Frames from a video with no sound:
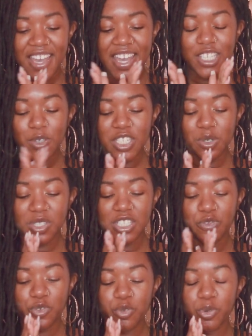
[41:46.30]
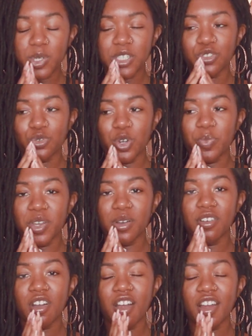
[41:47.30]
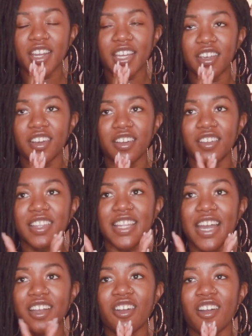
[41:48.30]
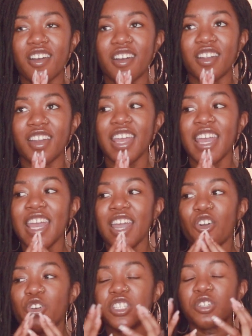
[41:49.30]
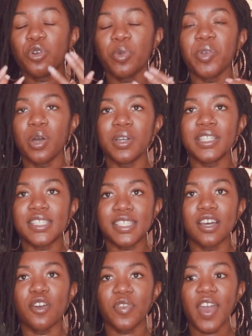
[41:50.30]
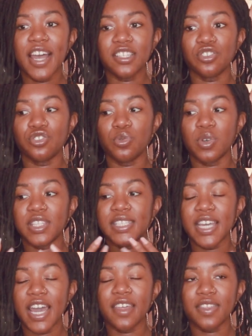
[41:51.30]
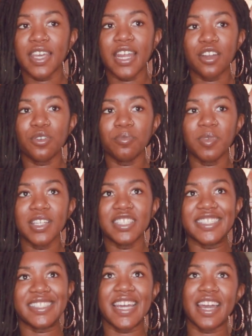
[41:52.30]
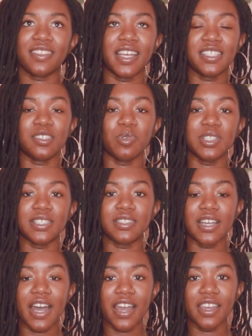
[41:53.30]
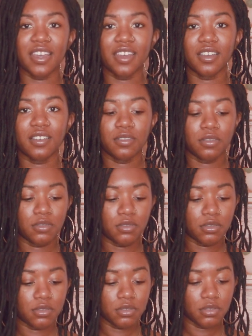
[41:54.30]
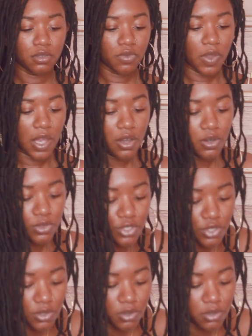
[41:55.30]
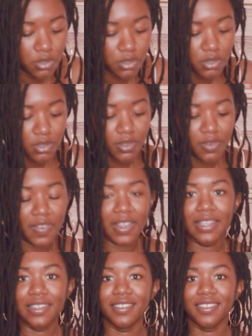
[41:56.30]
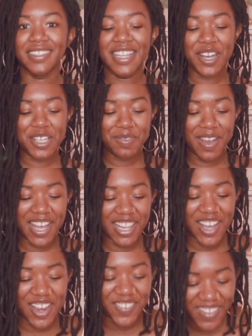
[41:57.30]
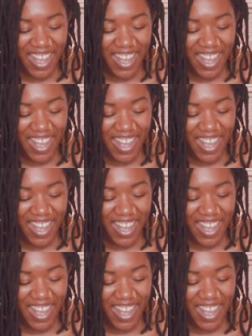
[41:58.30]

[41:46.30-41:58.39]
Especially with this full moon and Scorpio card here. That card, or Scorpio itself, has to do with death. And I don't mean death like someone's dying. Oh, shoot. That was my alarm.